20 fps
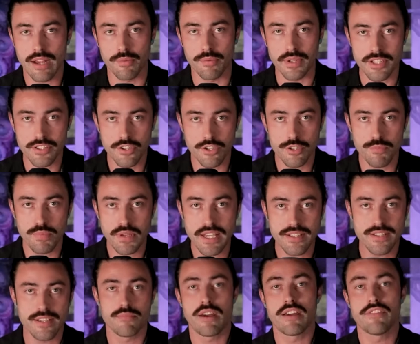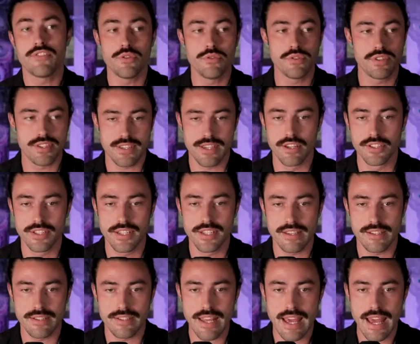that research piece, and my views still to
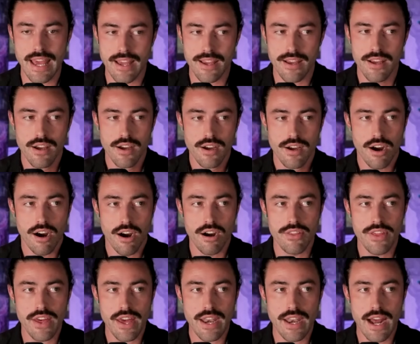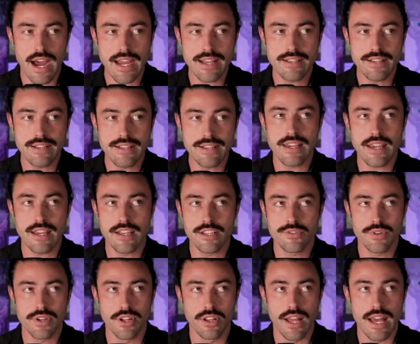this day, are that I see
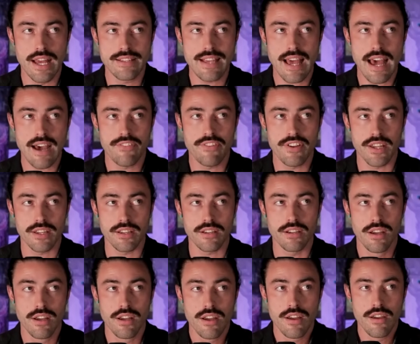Israel as having